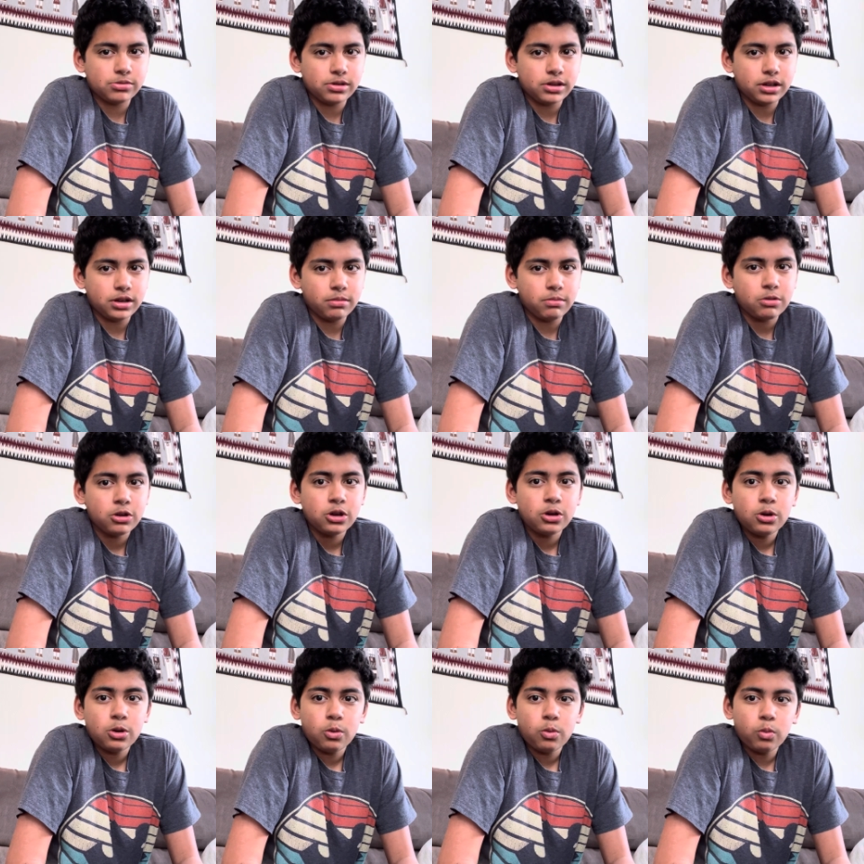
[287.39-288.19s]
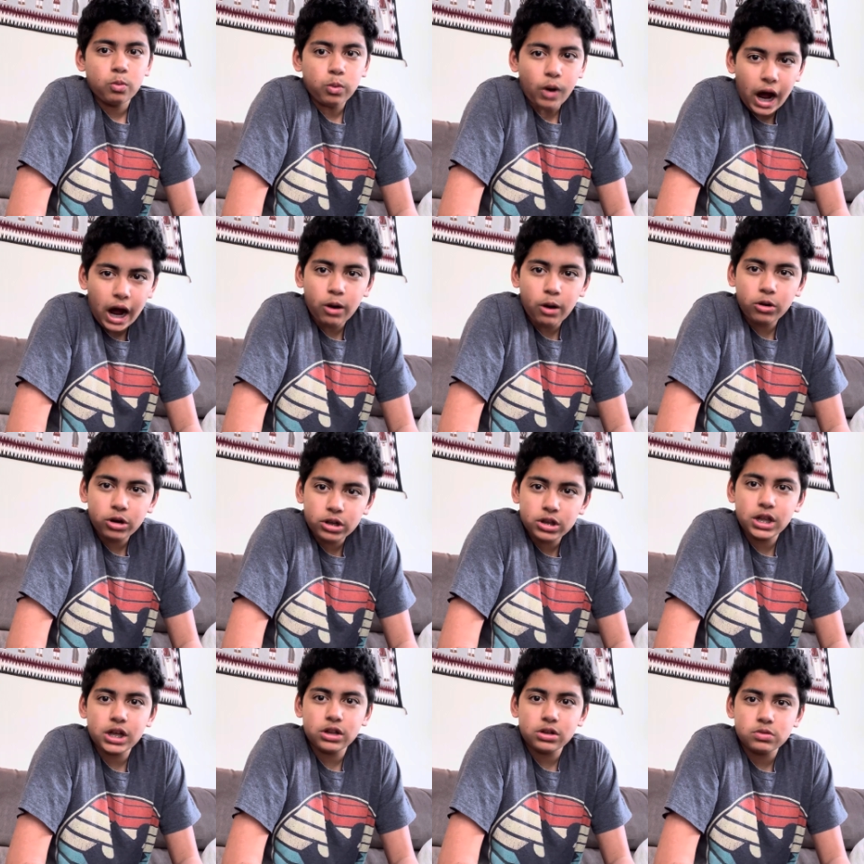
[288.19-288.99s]
with them. How
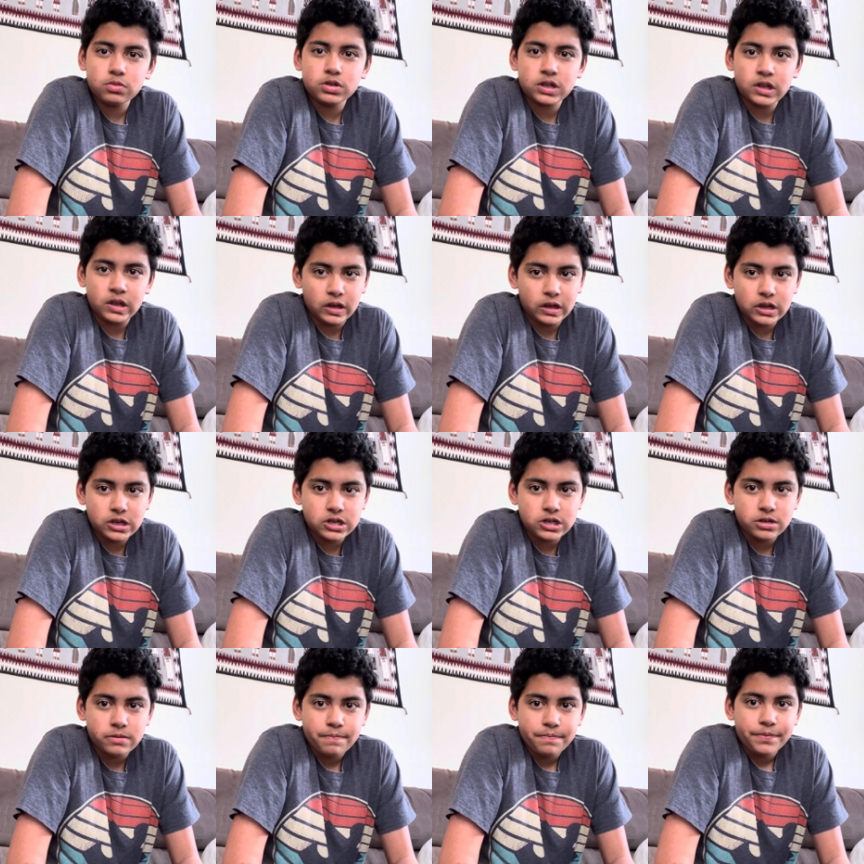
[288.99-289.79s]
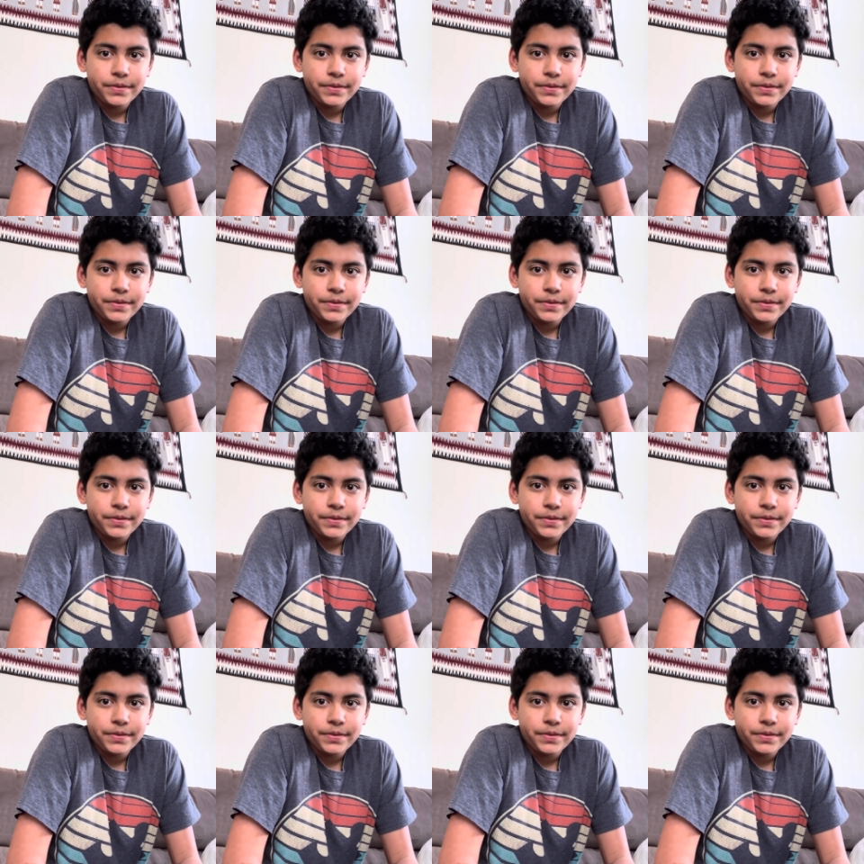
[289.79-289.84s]
could they lose to this?